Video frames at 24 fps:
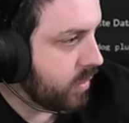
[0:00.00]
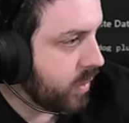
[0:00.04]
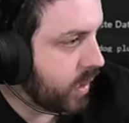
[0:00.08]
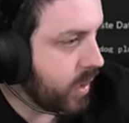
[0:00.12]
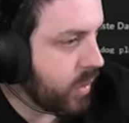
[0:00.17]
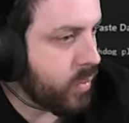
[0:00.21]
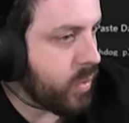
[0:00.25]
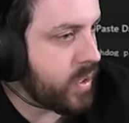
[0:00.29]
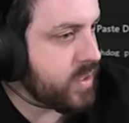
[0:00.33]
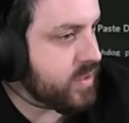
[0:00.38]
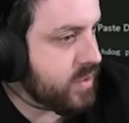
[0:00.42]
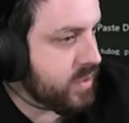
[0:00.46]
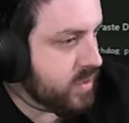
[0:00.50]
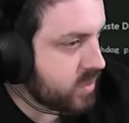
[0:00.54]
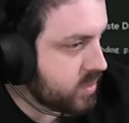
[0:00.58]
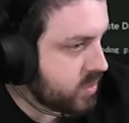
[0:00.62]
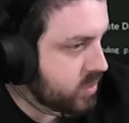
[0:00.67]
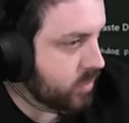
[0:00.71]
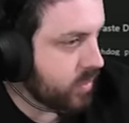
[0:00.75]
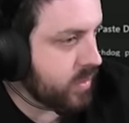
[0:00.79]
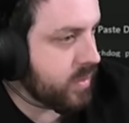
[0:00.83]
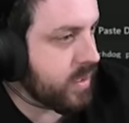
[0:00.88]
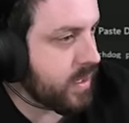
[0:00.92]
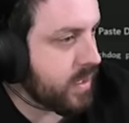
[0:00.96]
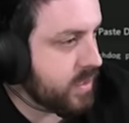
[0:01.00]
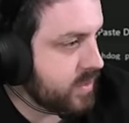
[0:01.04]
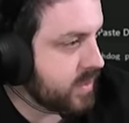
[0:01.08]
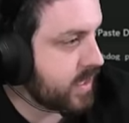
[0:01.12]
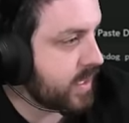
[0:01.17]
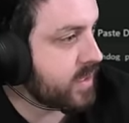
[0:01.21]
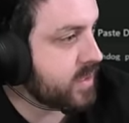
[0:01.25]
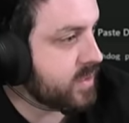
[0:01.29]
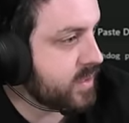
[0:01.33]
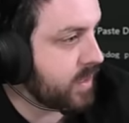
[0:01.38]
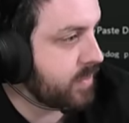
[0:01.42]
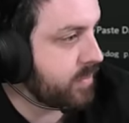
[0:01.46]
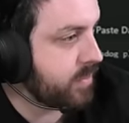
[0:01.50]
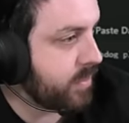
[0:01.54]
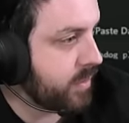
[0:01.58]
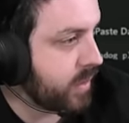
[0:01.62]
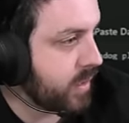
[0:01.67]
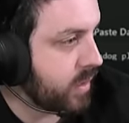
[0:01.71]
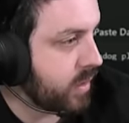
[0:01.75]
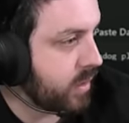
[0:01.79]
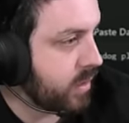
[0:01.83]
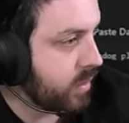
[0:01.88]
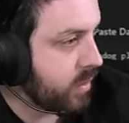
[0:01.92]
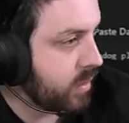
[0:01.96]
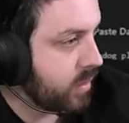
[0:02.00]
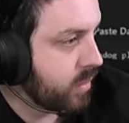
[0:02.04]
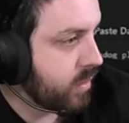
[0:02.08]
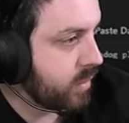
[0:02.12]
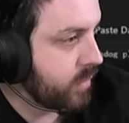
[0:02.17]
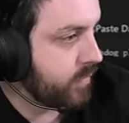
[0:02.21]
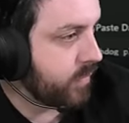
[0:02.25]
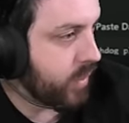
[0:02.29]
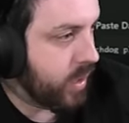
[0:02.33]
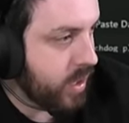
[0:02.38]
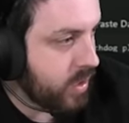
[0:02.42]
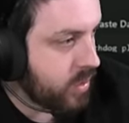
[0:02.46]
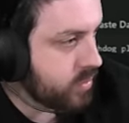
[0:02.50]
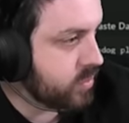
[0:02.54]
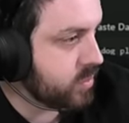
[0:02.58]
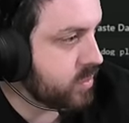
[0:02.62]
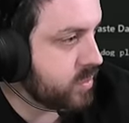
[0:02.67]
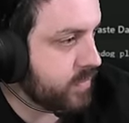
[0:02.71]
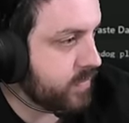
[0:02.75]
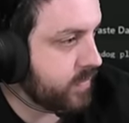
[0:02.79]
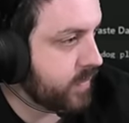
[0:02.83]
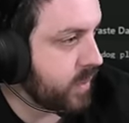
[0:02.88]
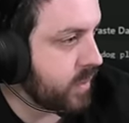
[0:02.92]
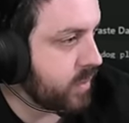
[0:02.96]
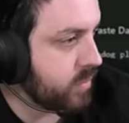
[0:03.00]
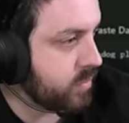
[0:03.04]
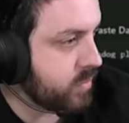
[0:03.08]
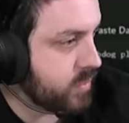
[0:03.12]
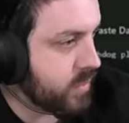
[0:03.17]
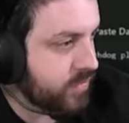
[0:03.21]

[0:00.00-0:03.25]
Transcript: Otherwise, it is doing the exact same thing for hundreds of kills.